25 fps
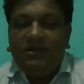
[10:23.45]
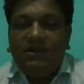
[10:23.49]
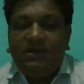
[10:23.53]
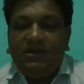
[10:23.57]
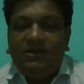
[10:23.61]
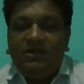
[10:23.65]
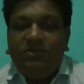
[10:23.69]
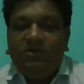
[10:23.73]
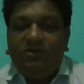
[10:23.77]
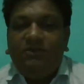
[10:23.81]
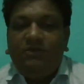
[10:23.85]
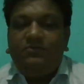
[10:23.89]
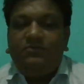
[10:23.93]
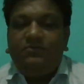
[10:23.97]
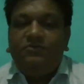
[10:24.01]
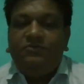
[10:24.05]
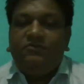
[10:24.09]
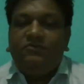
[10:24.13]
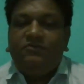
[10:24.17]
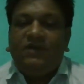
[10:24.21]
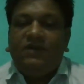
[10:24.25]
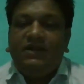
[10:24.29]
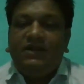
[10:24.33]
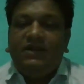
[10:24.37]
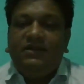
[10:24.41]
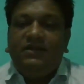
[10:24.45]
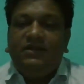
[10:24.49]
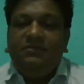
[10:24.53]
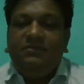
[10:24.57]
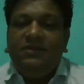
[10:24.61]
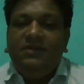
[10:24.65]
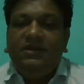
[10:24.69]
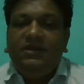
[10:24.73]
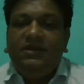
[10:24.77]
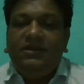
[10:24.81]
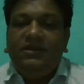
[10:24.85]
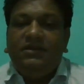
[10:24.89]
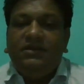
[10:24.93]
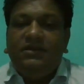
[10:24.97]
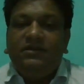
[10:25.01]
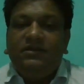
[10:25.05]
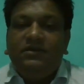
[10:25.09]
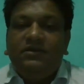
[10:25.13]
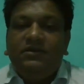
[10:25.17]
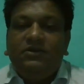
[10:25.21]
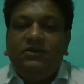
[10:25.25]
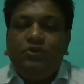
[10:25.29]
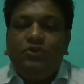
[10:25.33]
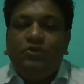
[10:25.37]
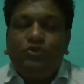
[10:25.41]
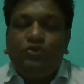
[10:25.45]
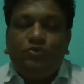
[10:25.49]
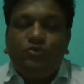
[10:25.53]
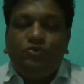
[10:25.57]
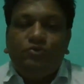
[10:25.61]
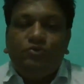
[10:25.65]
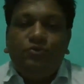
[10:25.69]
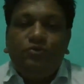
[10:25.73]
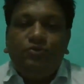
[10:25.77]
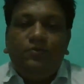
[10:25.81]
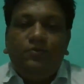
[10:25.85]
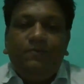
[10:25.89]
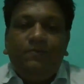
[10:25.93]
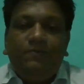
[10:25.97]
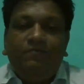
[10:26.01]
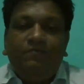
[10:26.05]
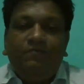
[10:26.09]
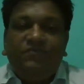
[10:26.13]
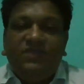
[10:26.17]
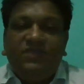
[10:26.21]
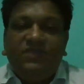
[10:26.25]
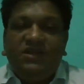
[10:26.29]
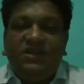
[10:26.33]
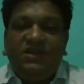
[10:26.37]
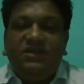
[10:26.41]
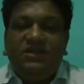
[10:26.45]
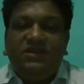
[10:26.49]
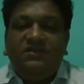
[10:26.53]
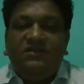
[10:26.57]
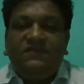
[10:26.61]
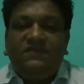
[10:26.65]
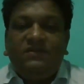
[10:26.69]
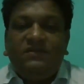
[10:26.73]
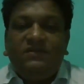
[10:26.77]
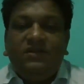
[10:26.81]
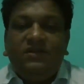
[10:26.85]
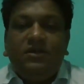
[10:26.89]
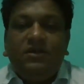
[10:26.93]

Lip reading: and you have to find the meaning too. That is